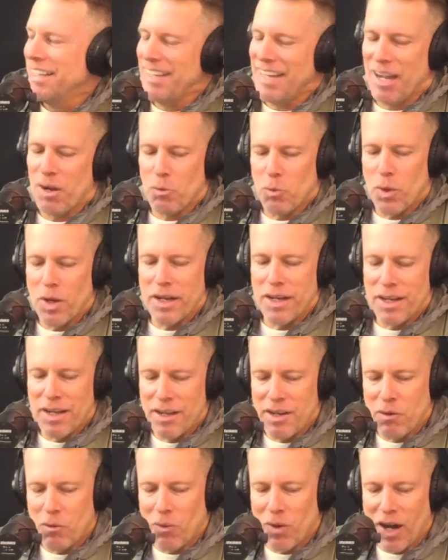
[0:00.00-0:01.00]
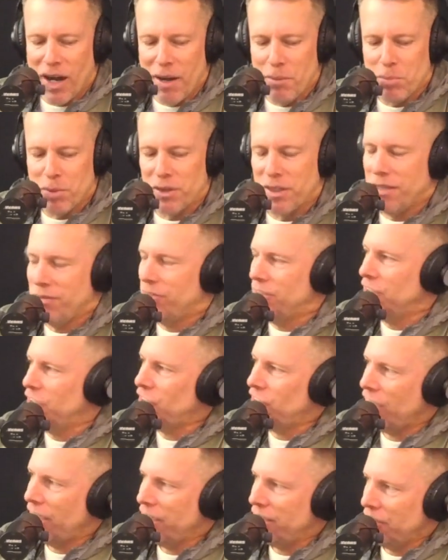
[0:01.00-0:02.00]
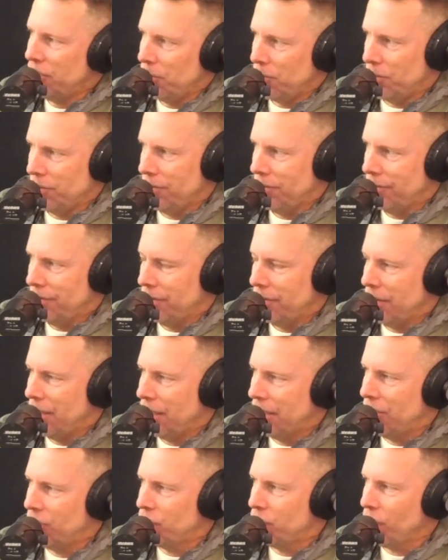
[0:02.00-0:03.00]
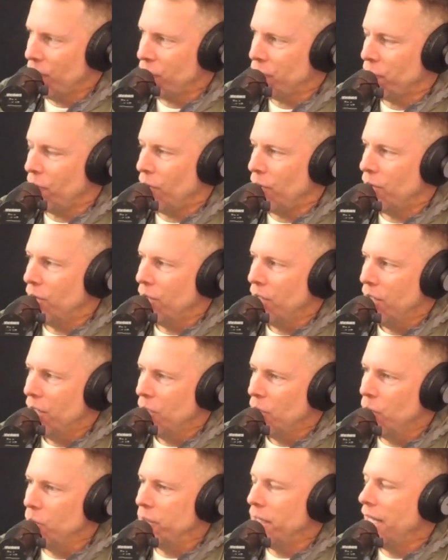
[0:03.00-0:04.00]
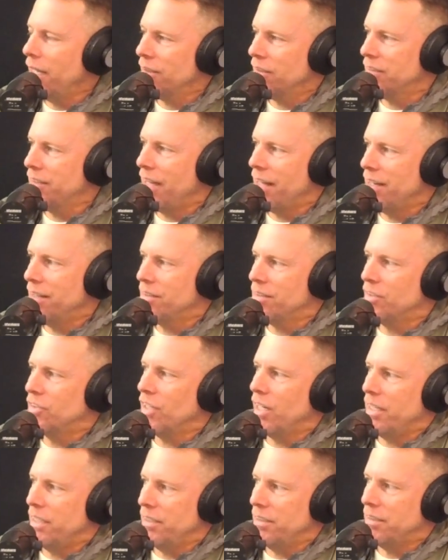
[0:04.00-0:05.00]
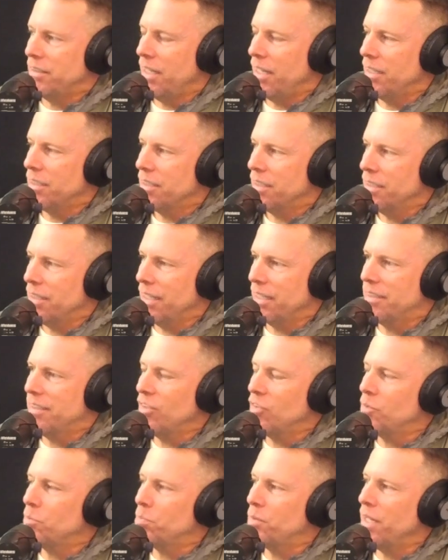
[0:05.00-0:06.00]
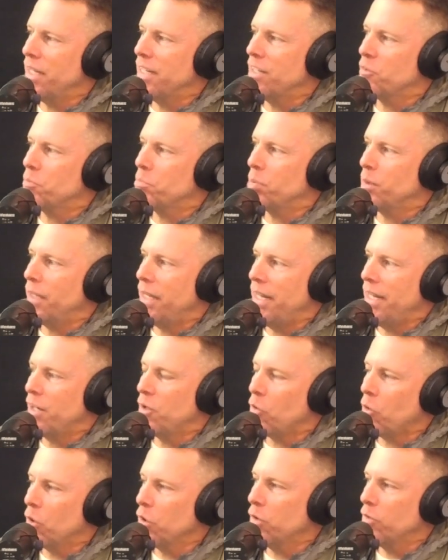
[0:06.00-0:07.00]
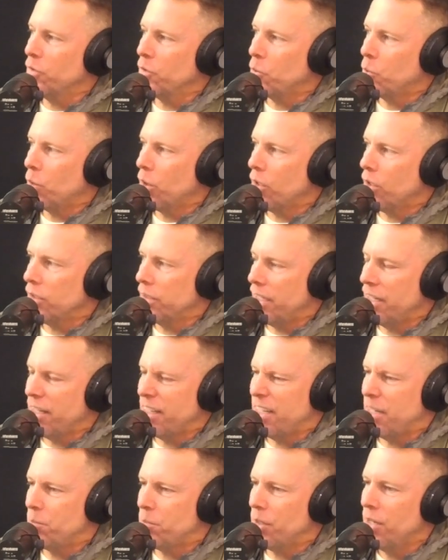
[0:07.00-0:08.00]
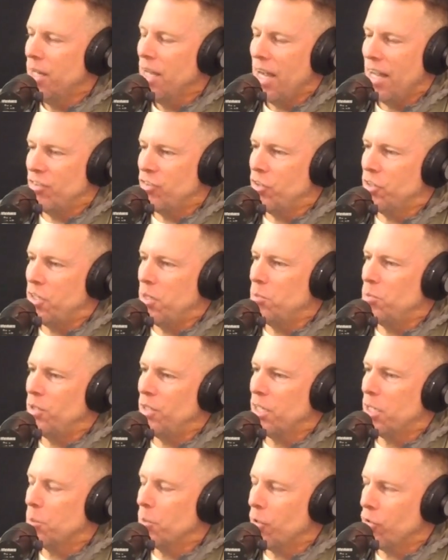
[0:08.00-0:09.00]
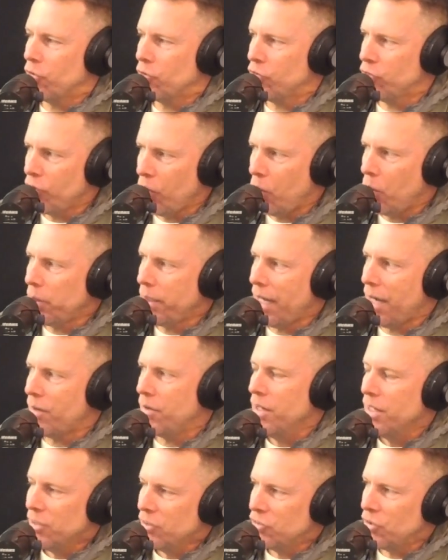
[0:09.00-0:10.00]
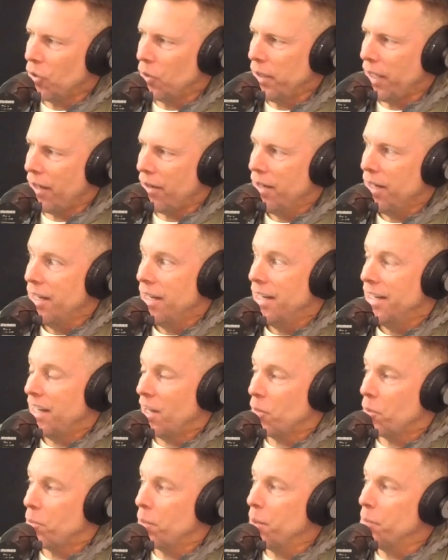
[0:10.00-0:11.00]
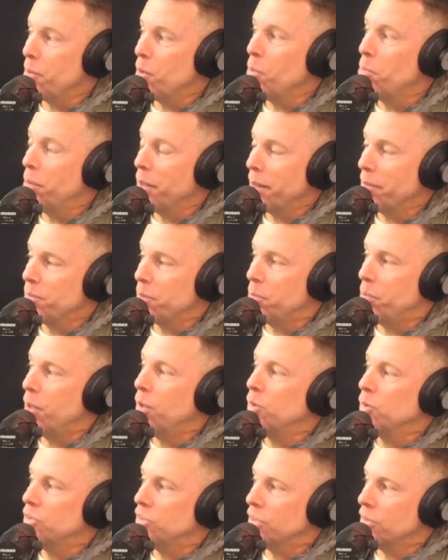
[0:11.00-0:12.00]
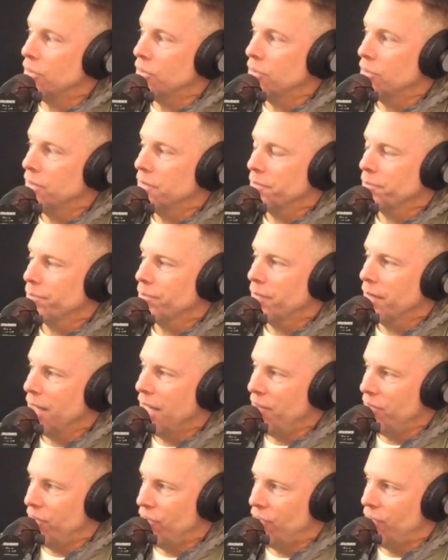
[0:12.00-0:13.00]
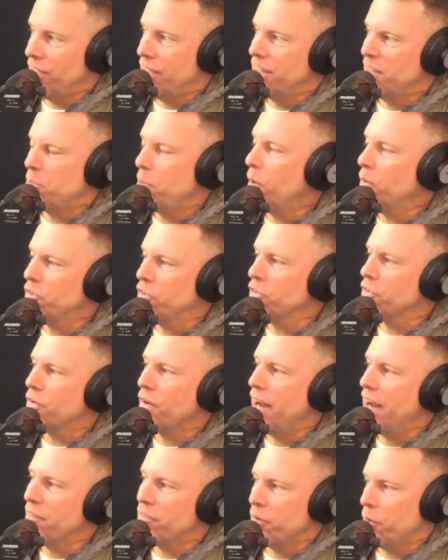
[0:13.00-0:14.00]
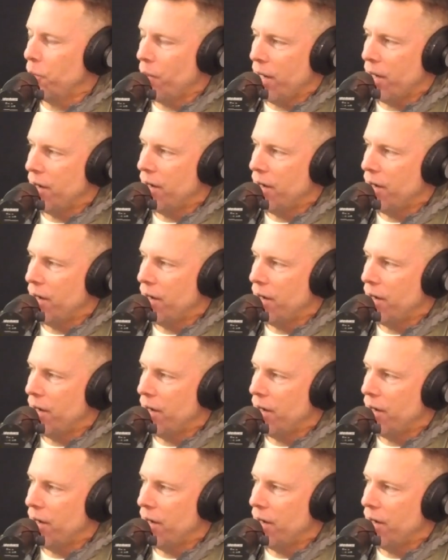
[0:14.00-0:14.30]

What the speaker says: Now, what? No, I believe the Shen Yun, because first of all, Who the hell is that into Chinese dance? Like, this thing is playing all over the world, and I keep seeing commercials. Sold out. Now, the people who put up the posters, have you seen? The posters are everywhere.